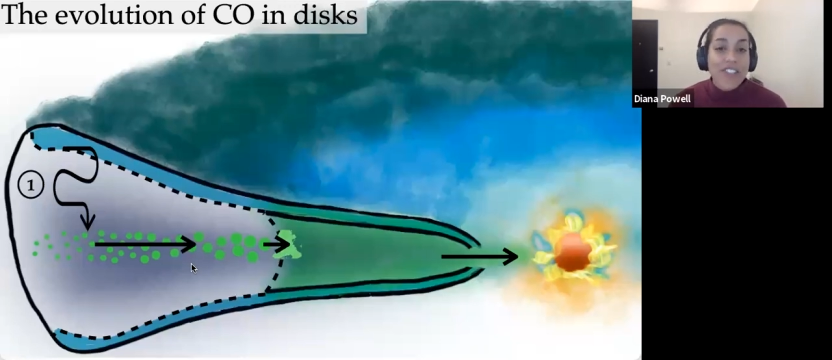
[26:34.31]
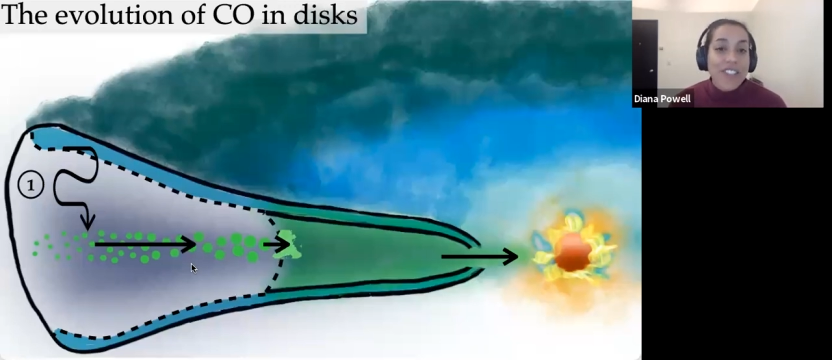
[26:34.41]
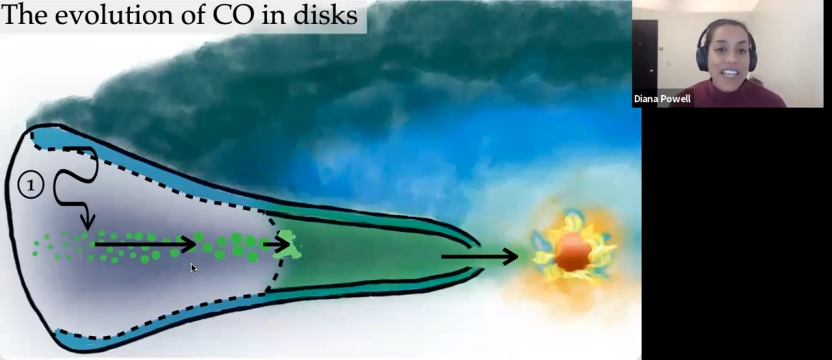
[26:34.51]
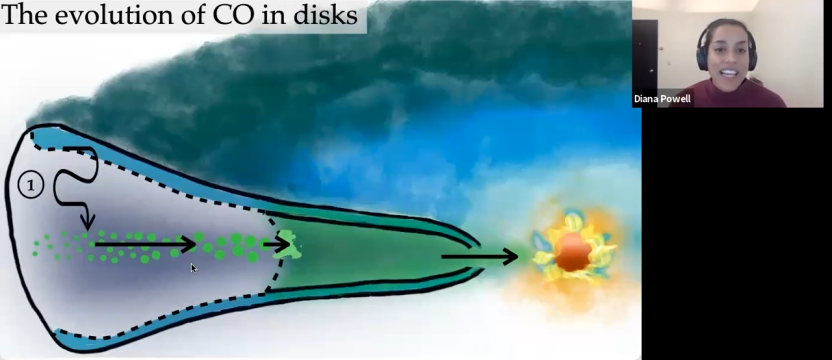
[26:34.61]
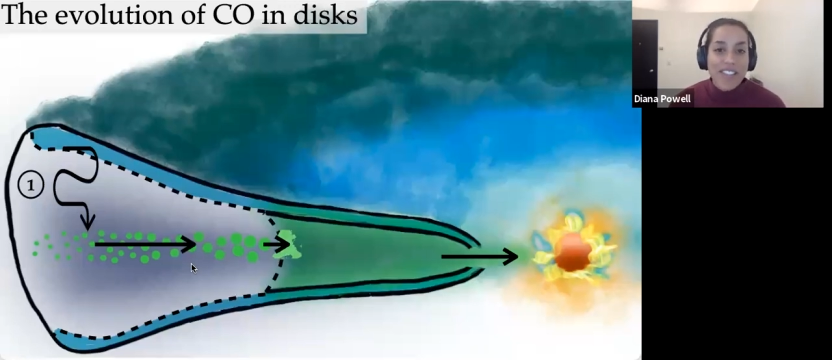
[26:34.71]

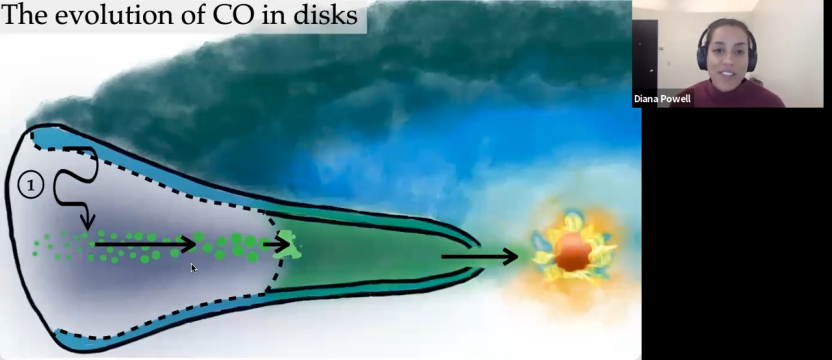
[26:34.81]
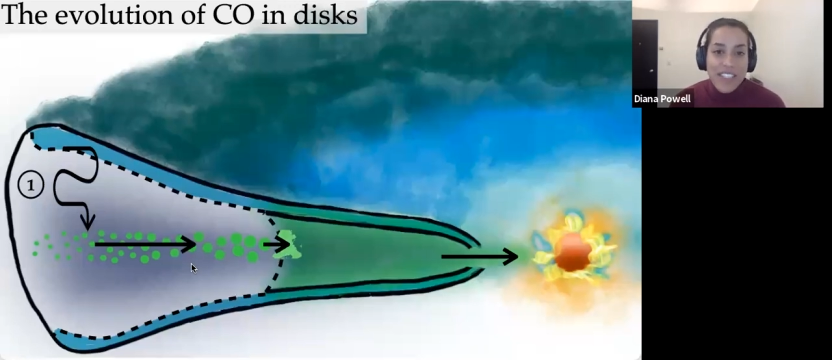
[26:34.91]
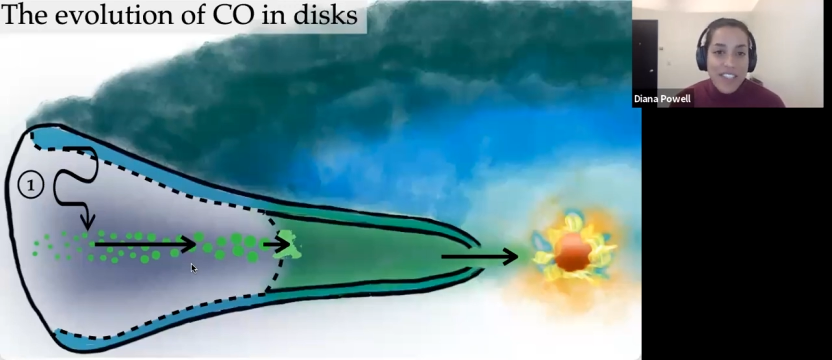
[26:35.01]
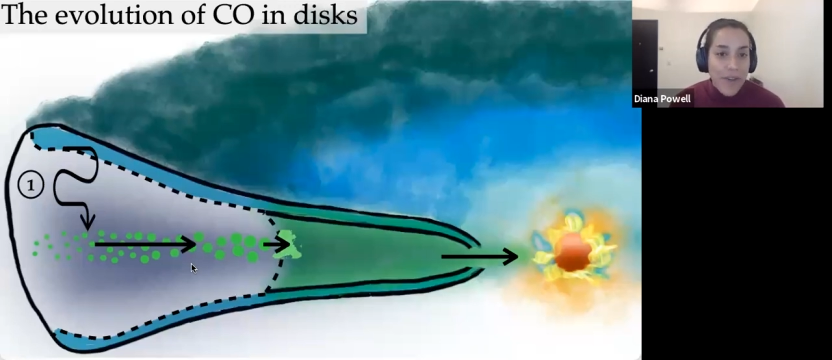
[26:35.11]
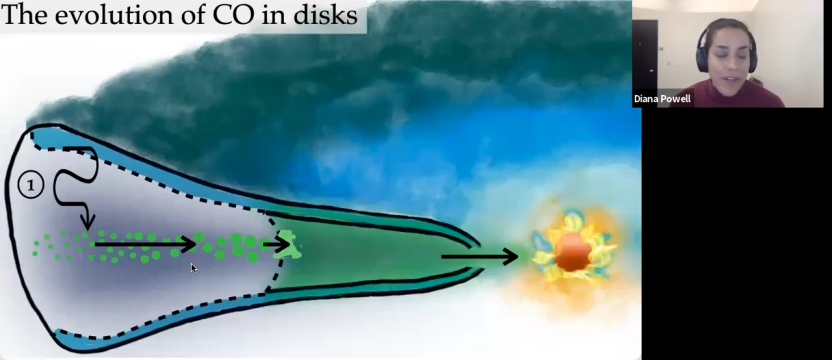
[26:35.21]
should say, so
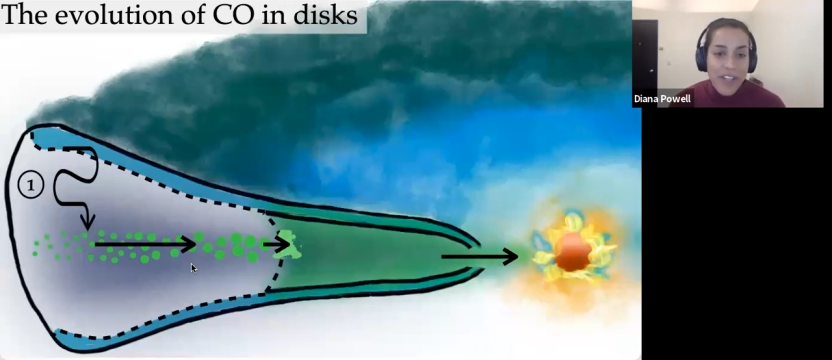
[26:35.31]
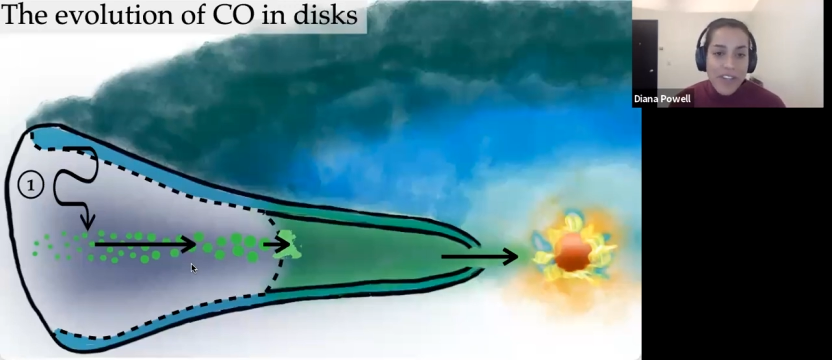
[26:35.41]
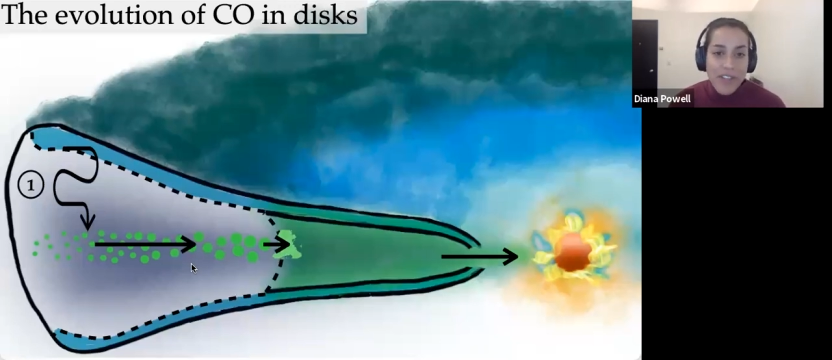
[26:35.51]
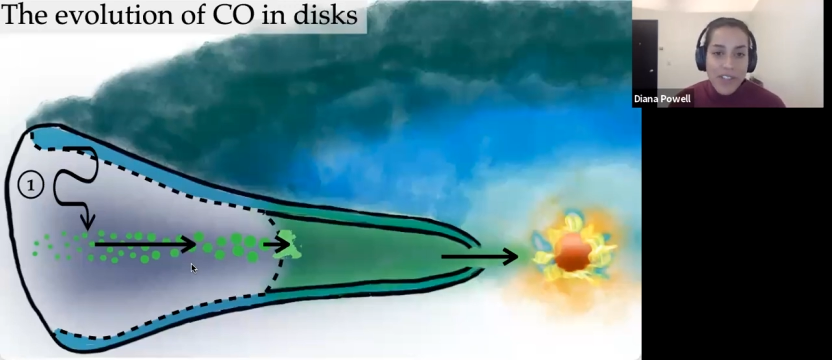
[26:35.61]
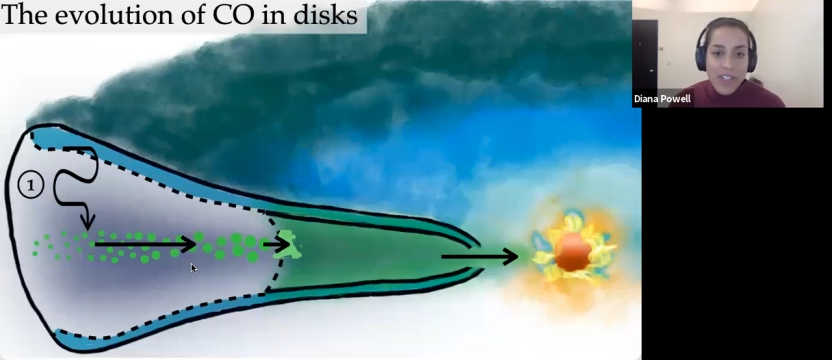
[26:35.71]
that's the vertical
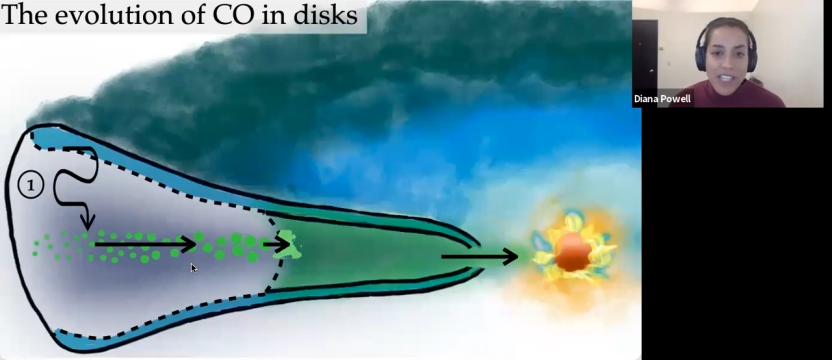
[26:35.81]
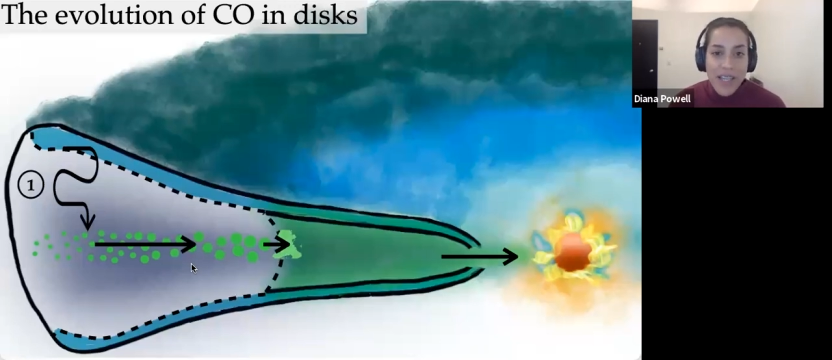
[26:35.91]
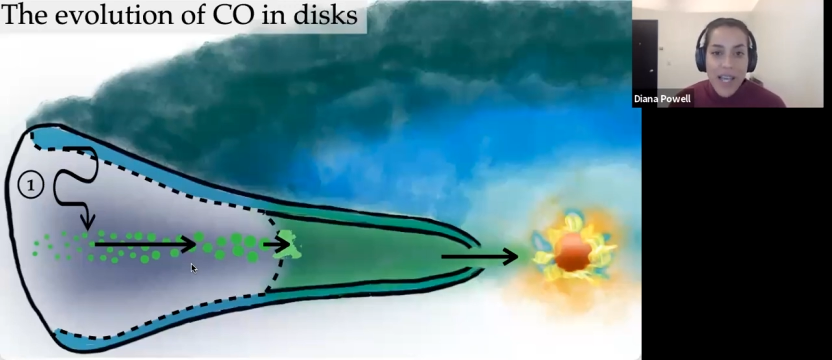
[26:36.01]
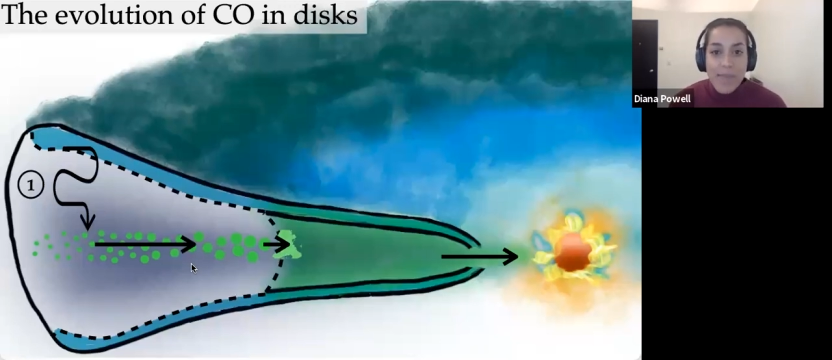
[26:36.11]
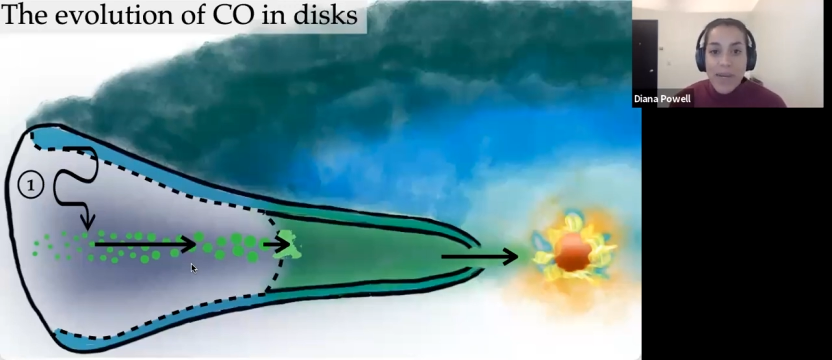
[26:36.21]
evolution,